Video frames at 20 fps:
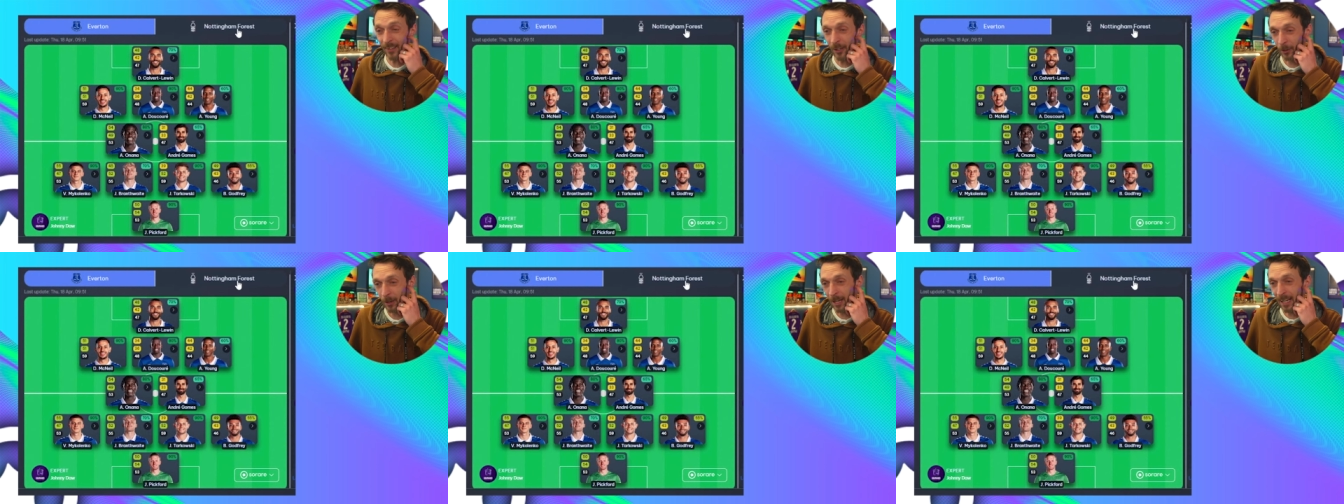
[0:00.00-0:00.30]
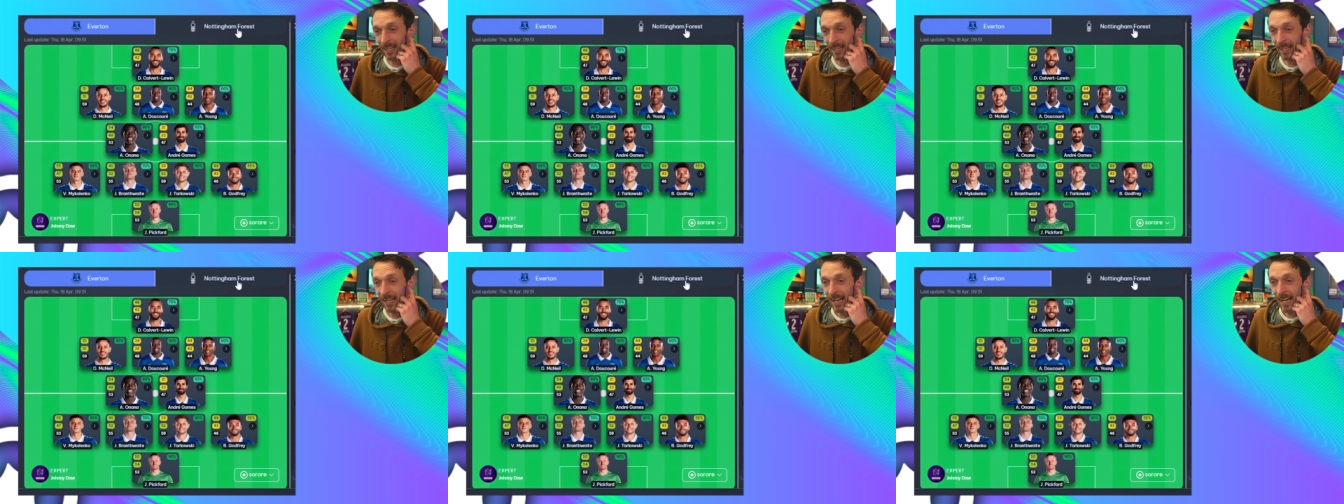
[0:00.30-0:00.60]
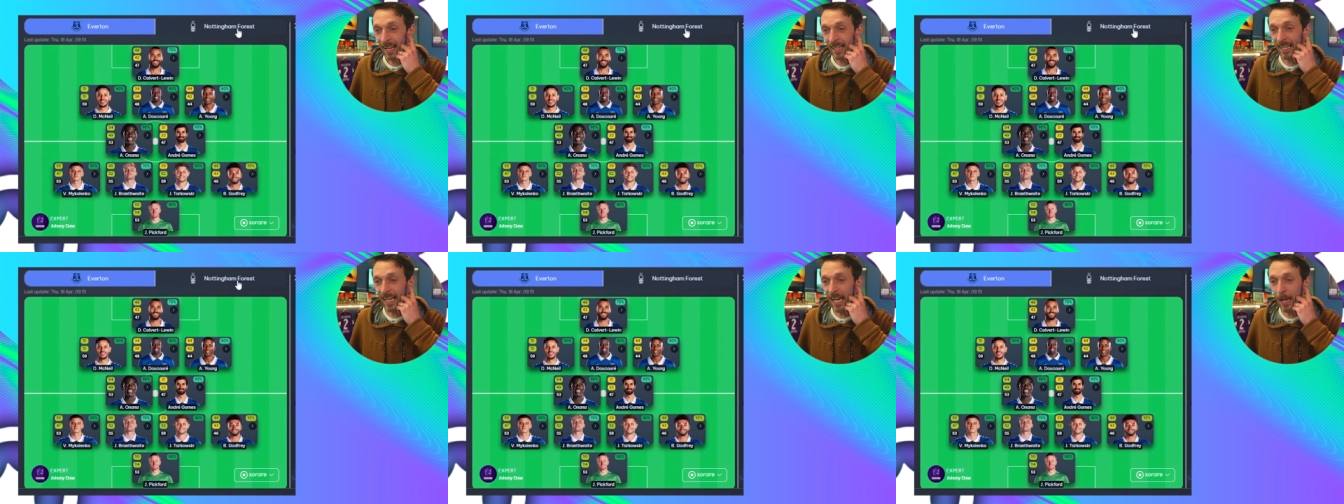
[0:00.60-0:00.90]
you know, a,
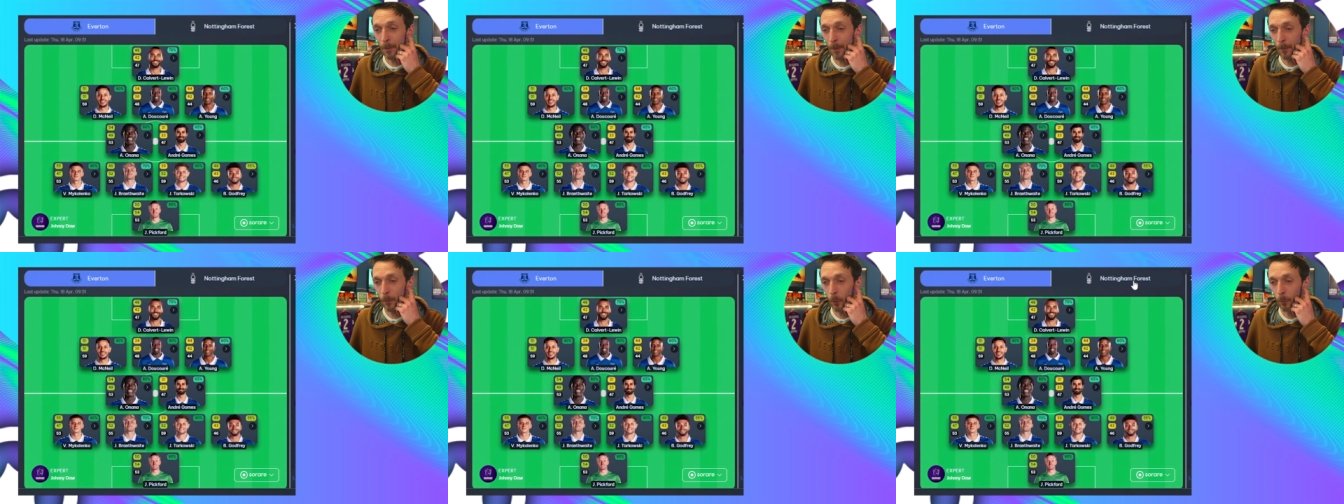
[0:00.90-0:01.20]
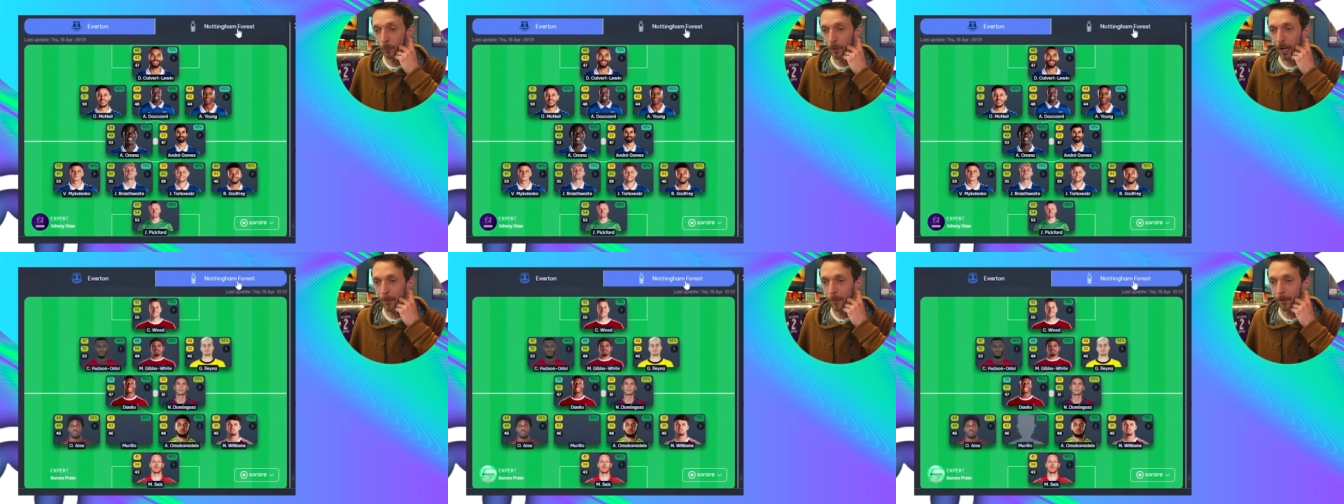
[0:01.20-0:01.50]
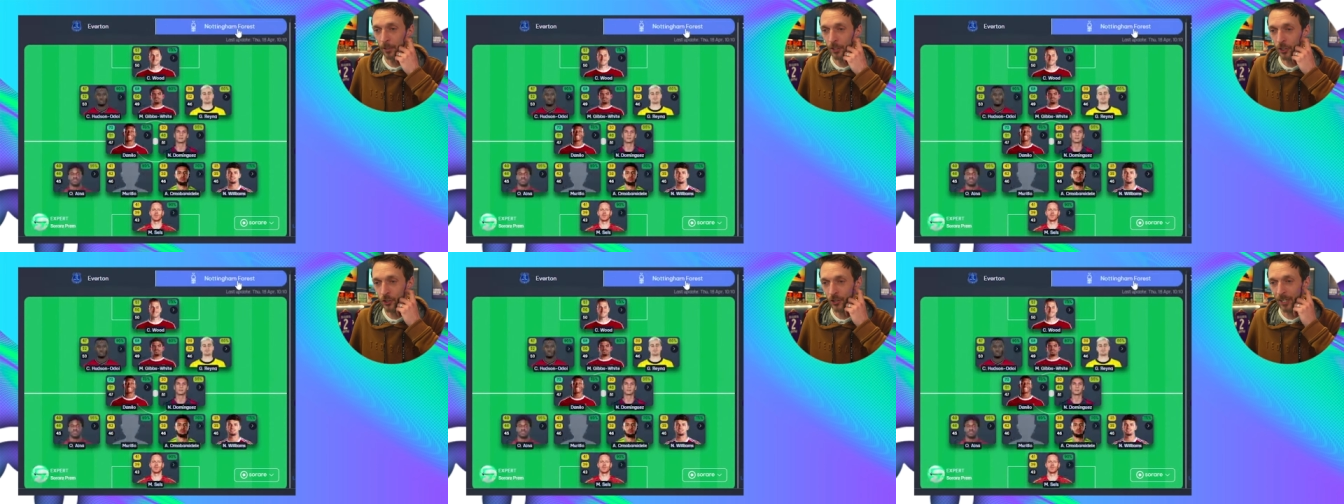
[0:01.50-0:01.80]
a capable
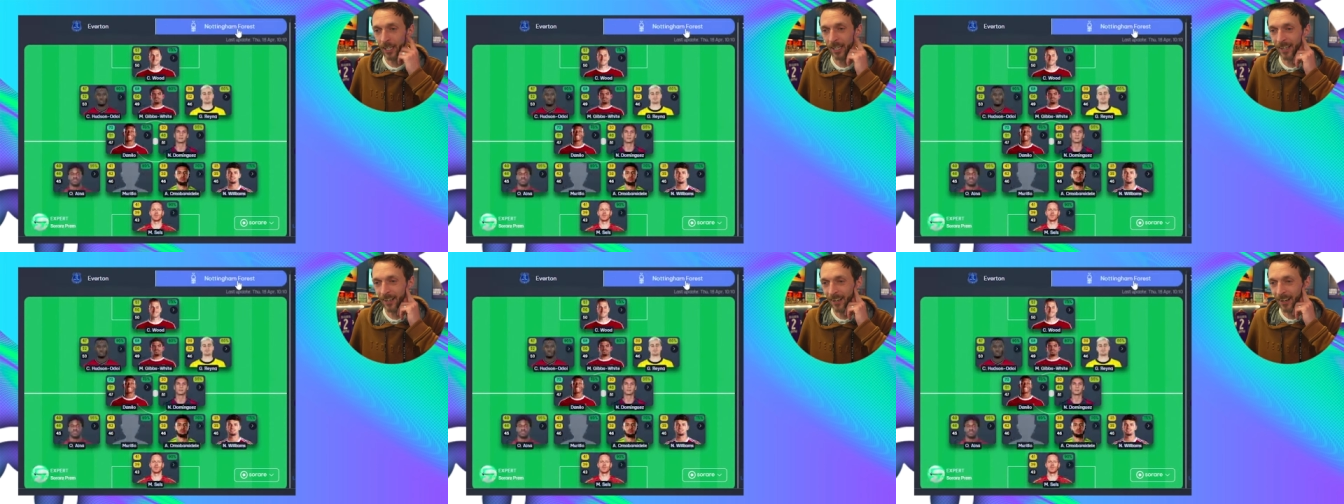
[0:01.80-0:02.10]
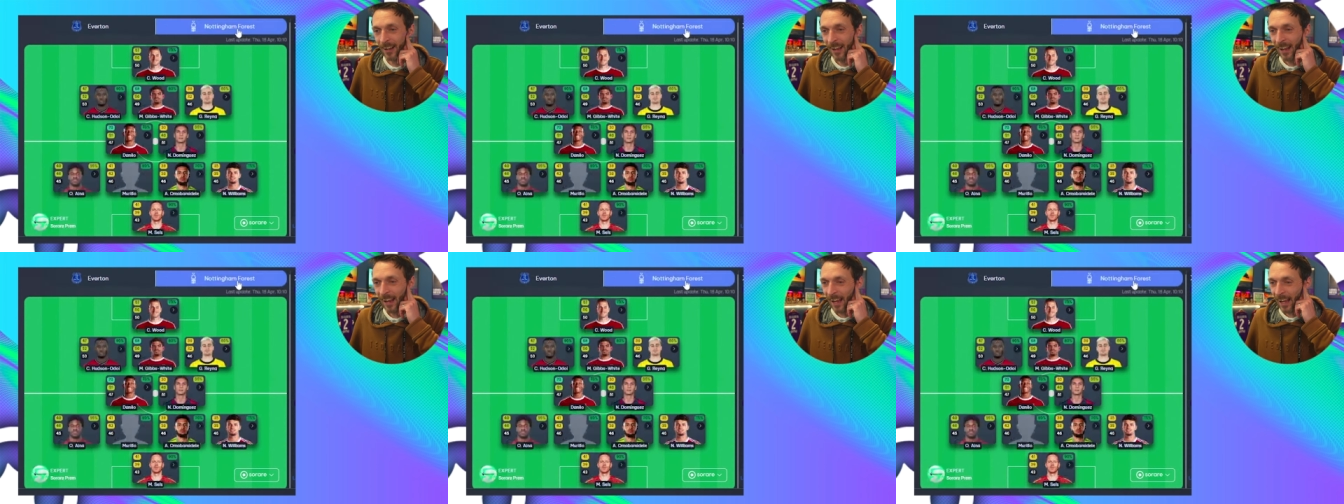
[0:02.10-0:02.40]
Premier League striker.